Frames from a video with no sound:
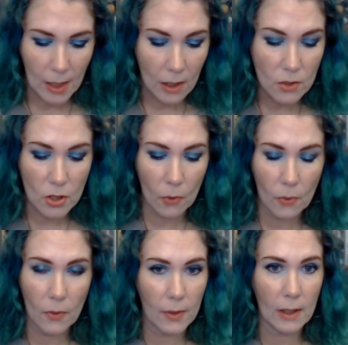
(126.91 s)
So
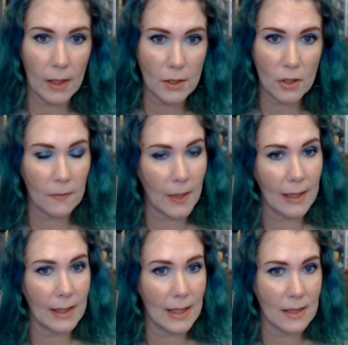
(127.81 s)
the Electric
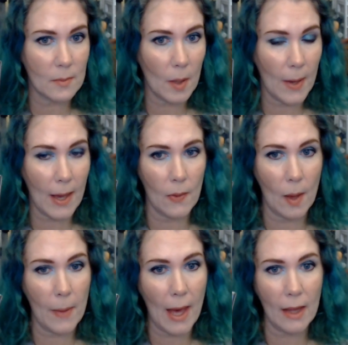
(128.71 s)
Violet is my pan that
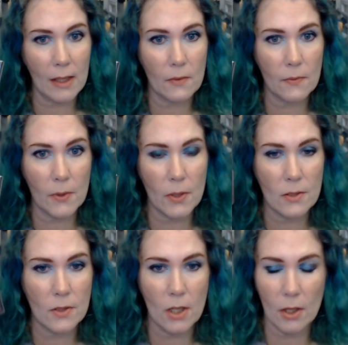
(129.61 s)
palette for
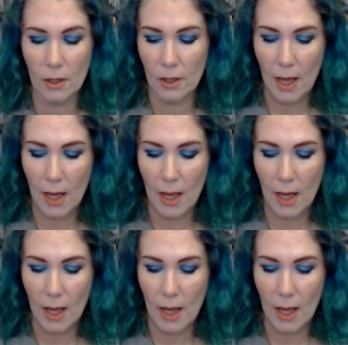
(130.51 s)
this year